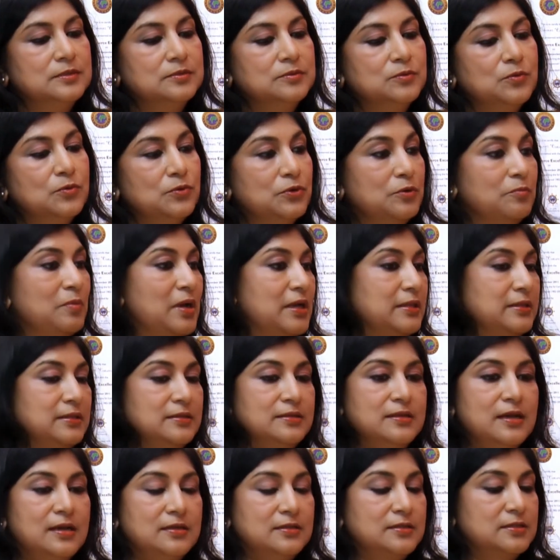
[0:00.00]
owned by the
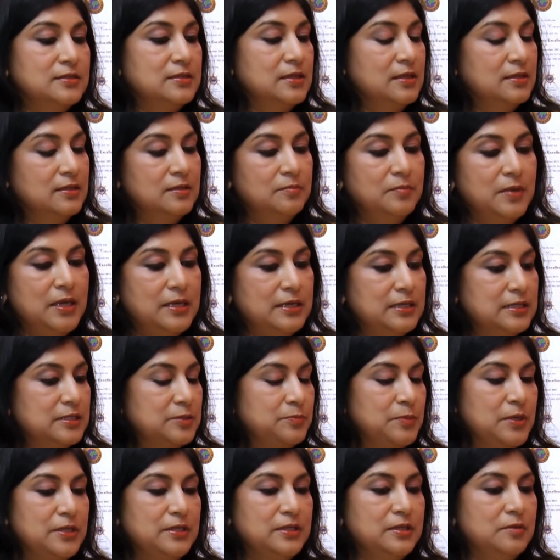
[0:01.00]
Dutch and
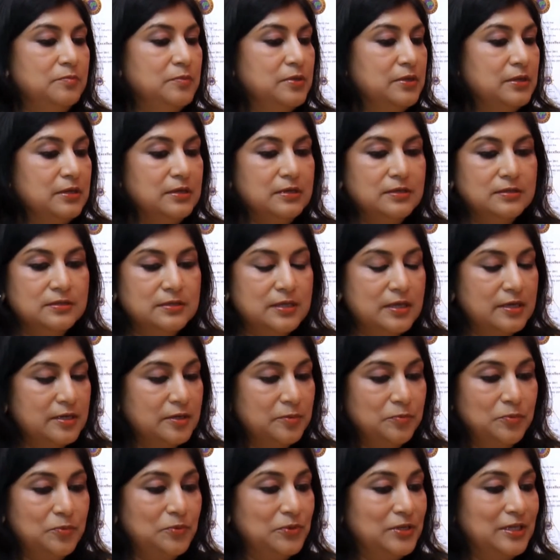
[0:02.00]
managed by the Americans, and
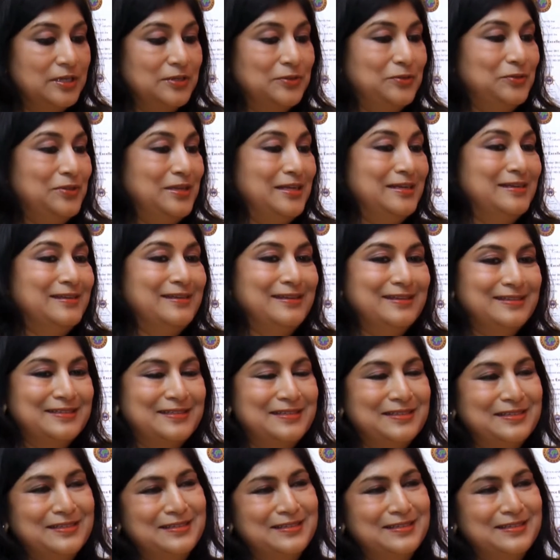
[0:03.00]
reporting to the Indians.